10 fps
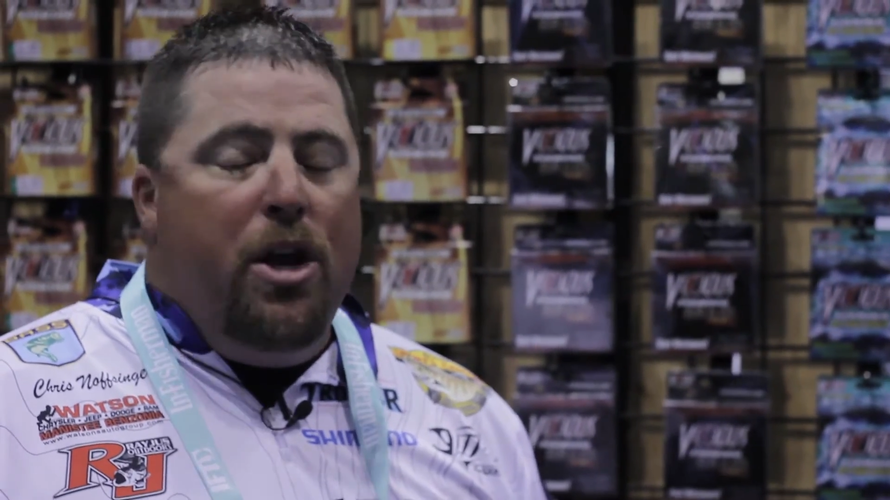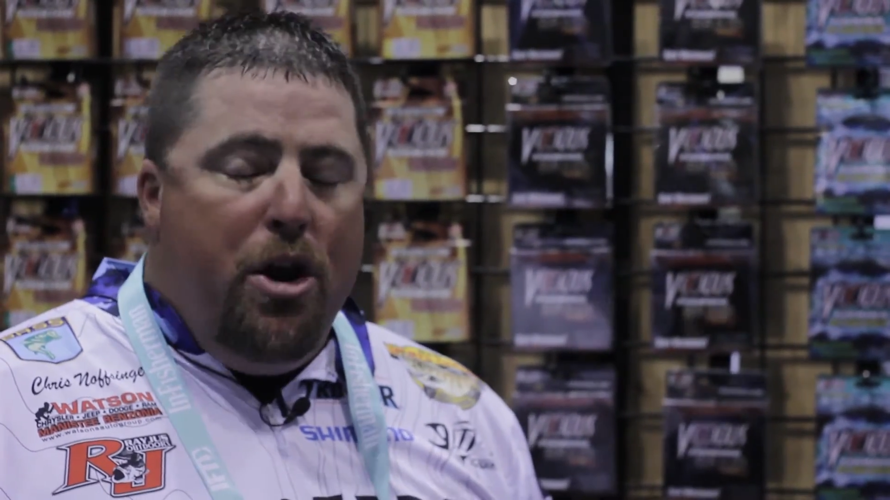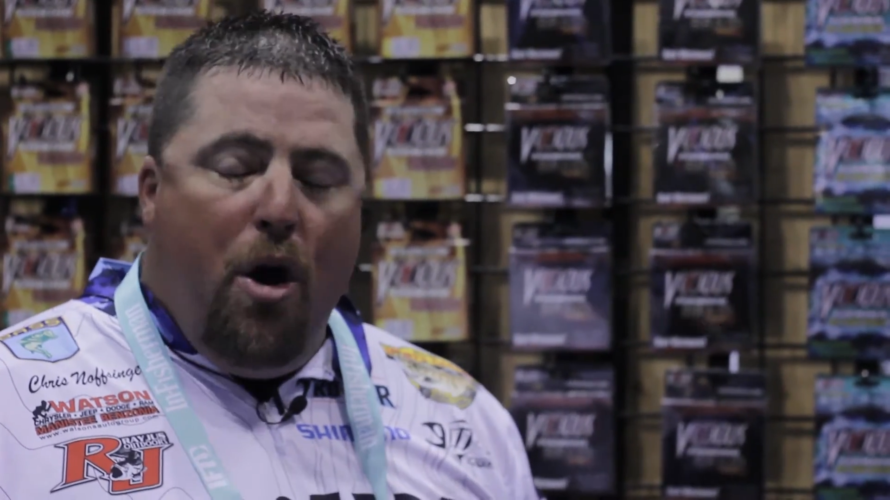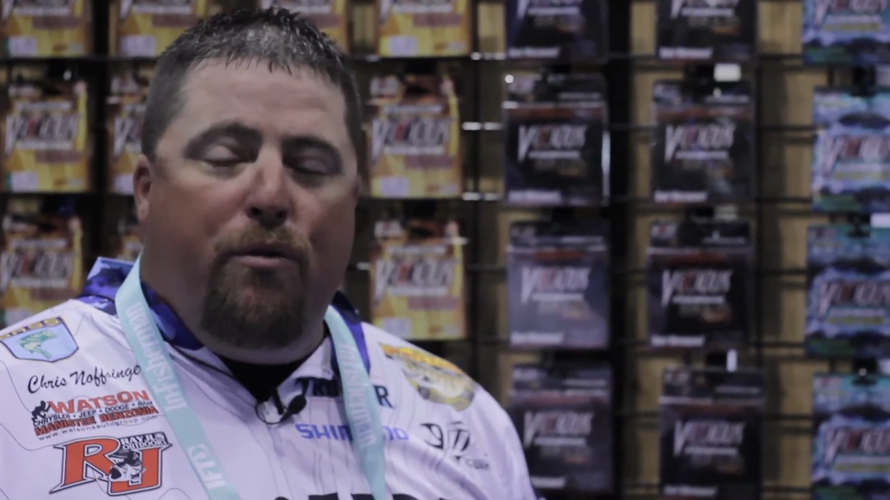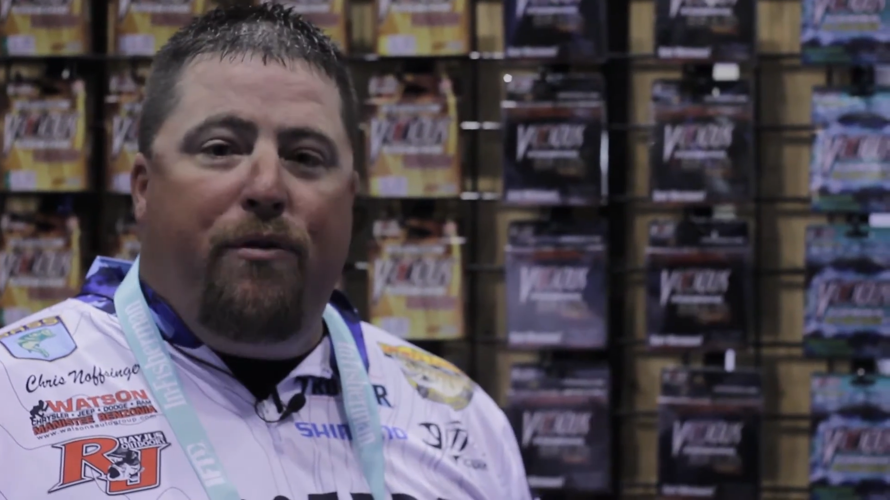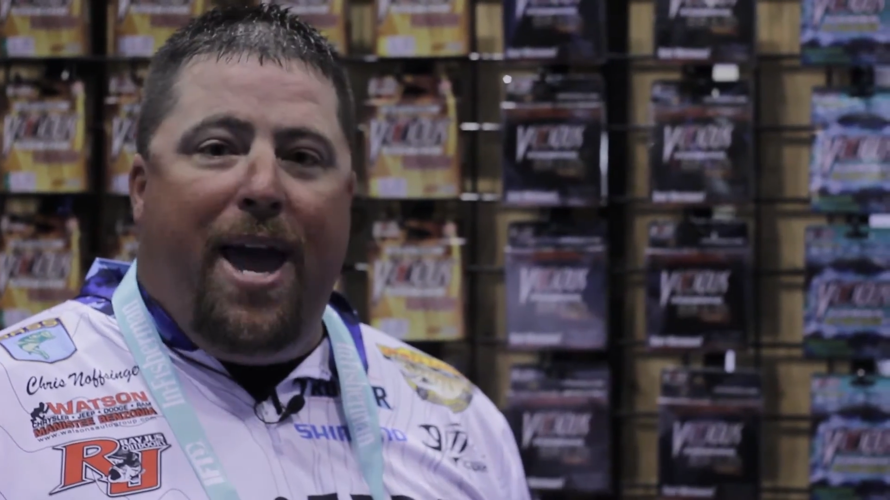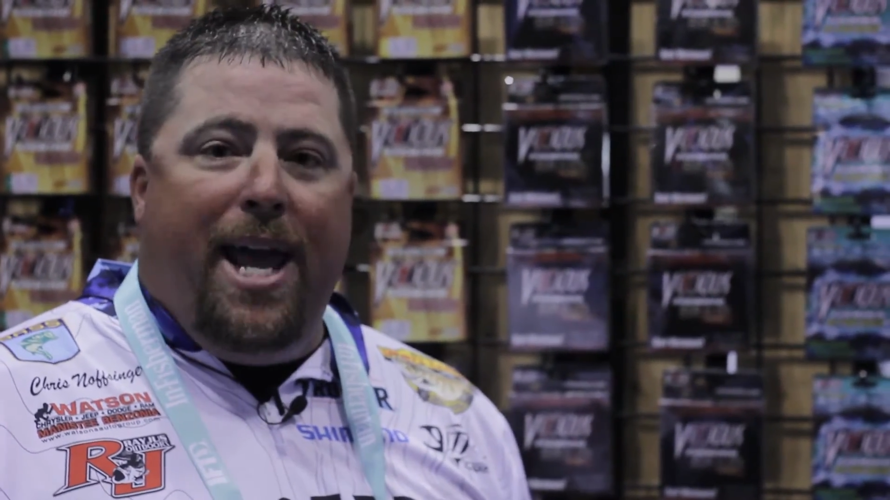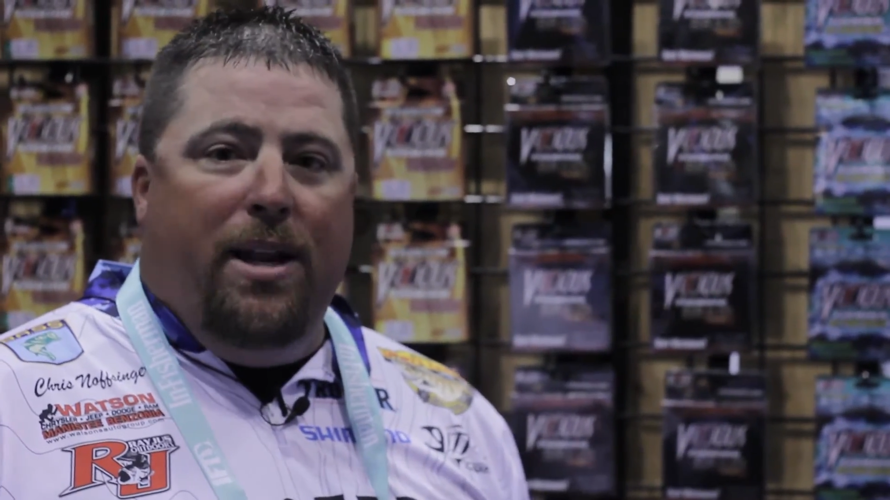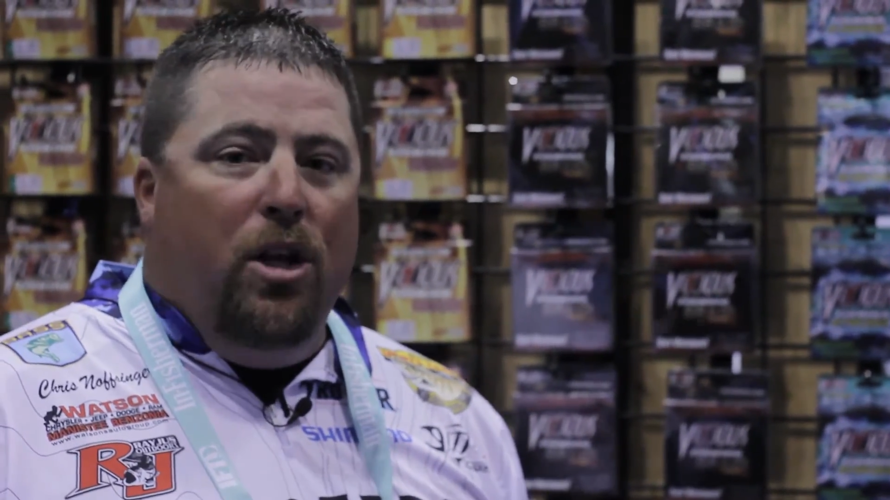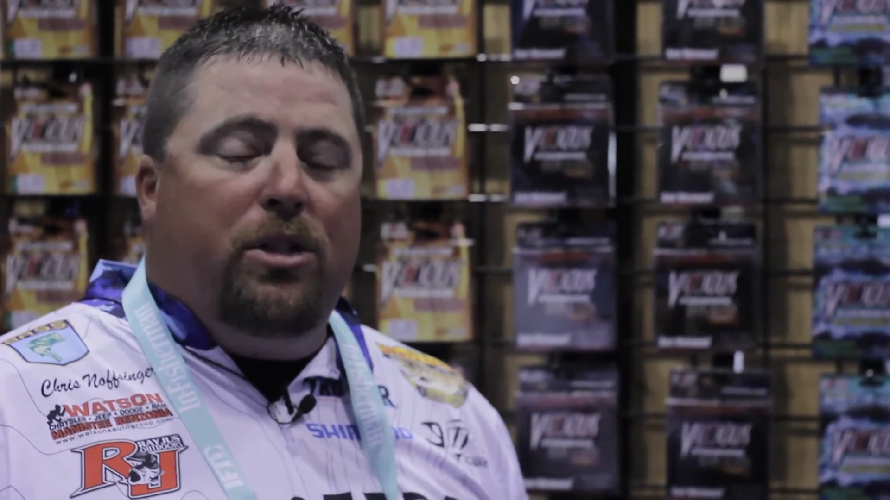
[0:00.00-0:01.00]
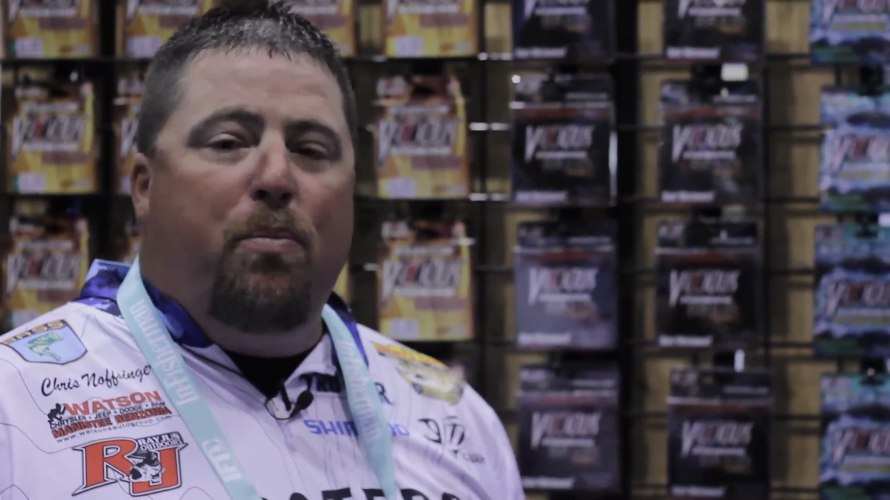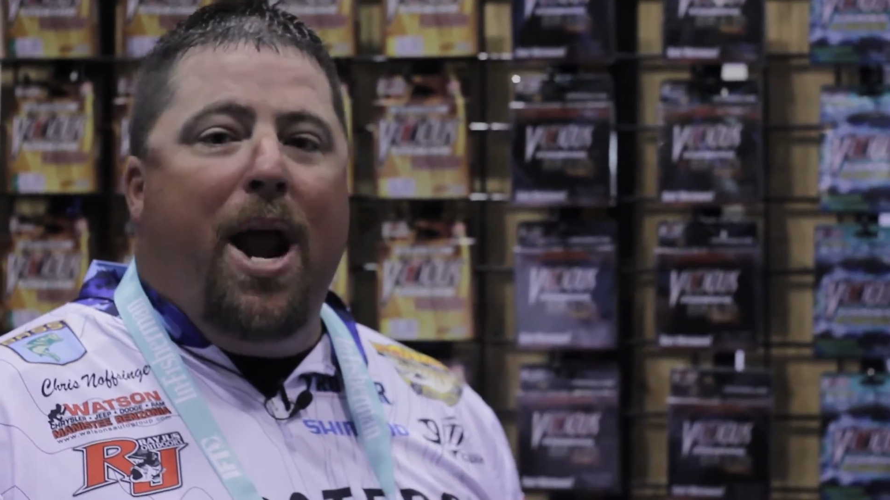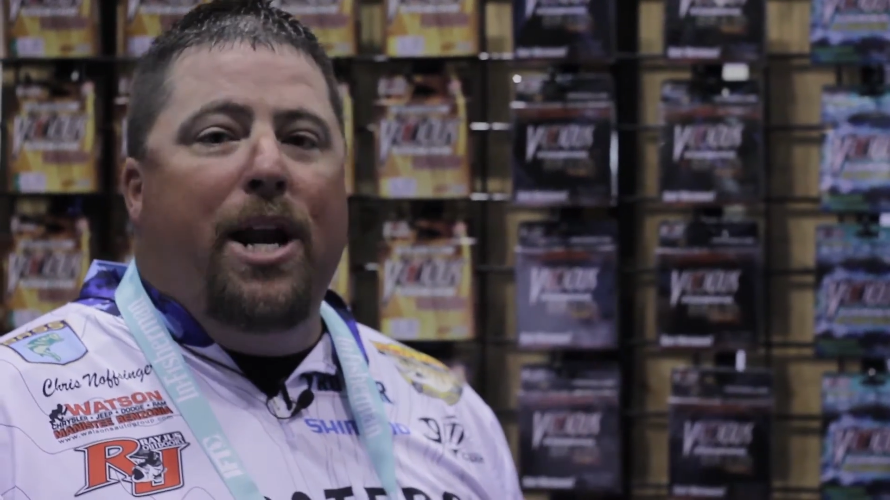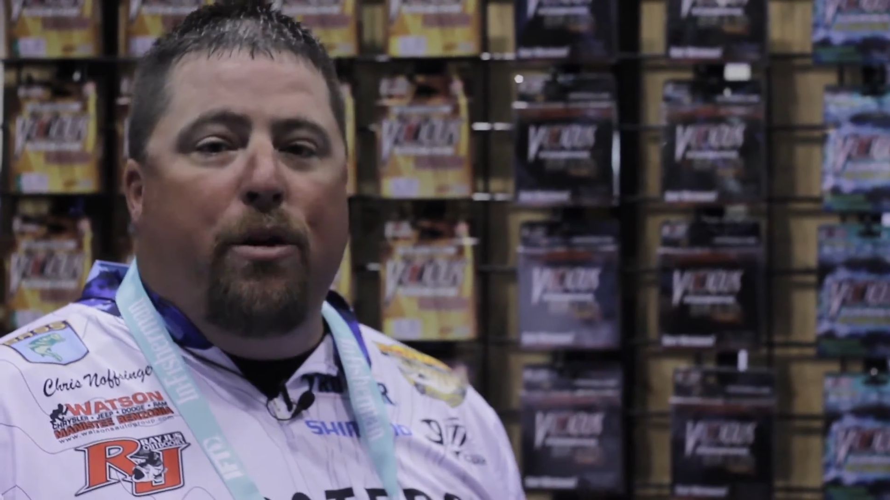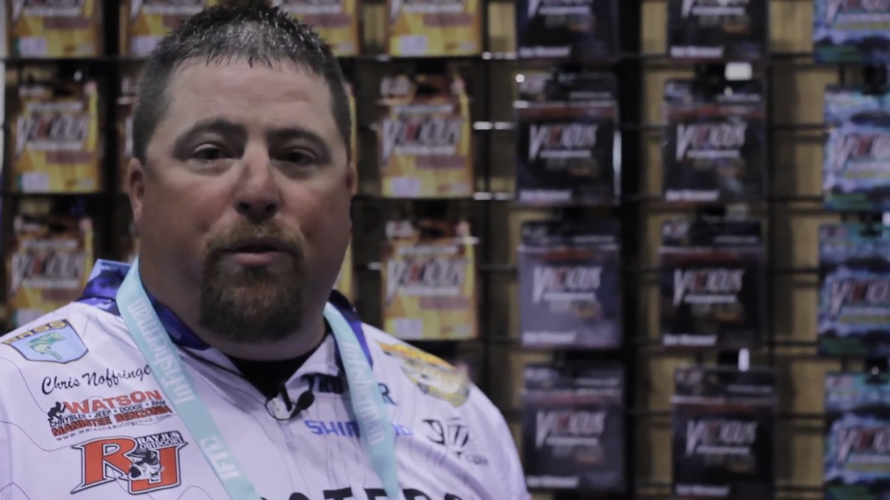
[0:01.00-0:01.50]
No fade. Looks brand new